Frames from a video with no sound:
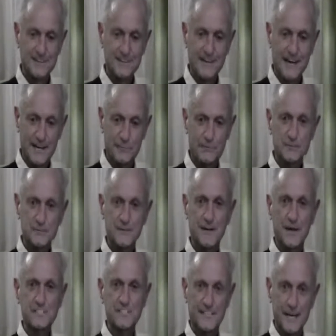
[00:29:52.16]
And it was
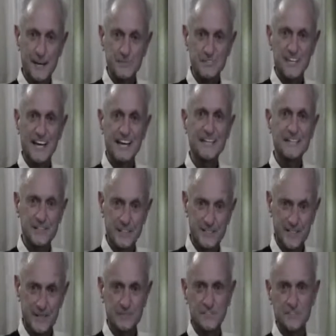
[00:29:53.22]
because he kept saying to
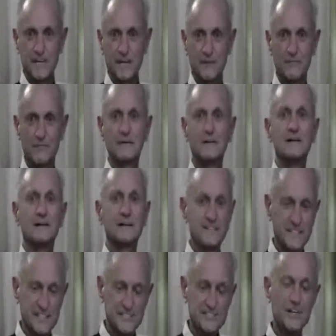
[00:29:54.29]
himself,
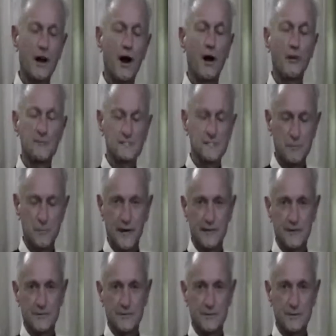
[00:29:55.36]
this job is a pain
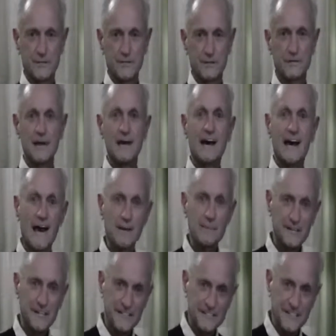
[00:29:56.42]
in the rear. How
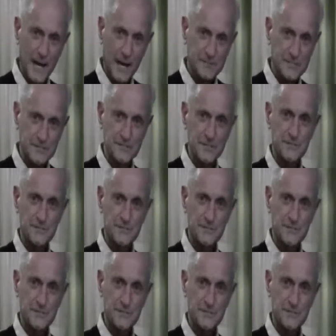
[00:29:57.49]
many times have you